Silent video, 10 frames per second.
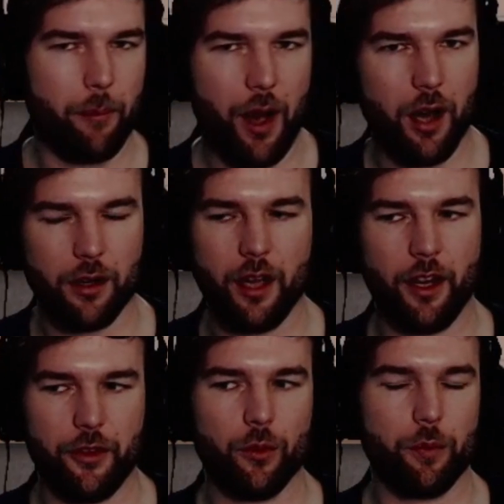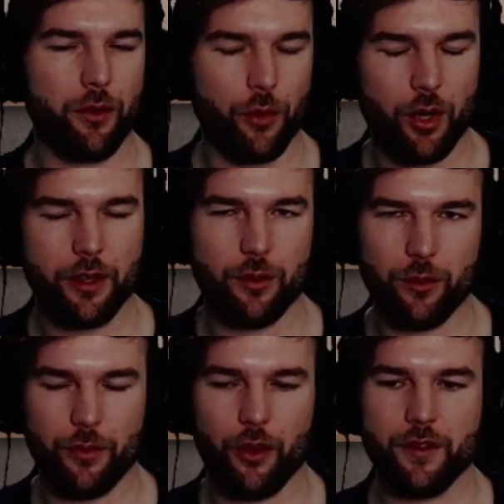like a Bard line I think would be really
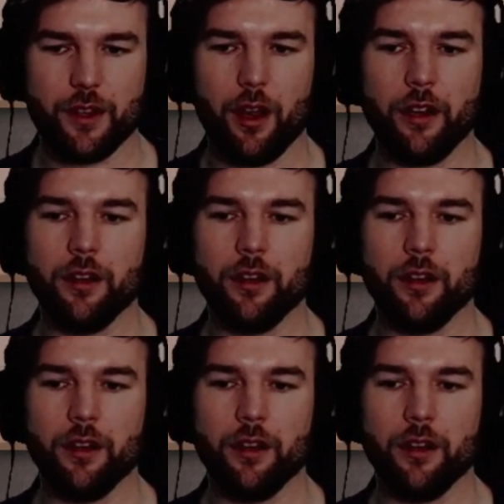cool for the Hunter